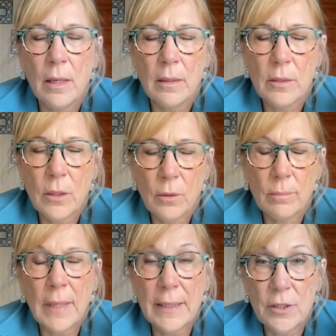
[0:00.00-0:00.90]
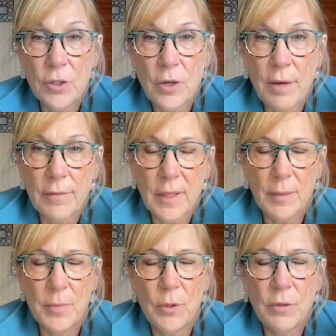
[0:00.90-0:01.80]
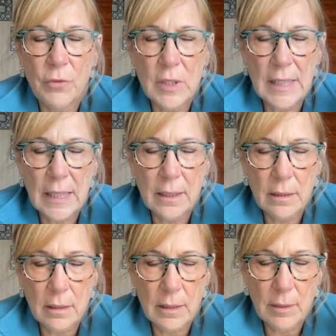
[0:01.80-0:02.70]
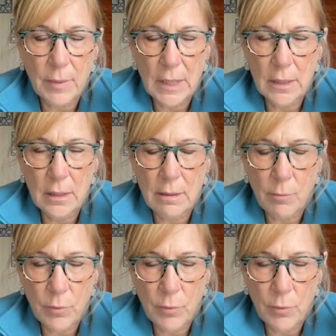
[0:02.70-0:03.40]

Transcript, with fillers: So I had to turn off the computer for a second because I wanted to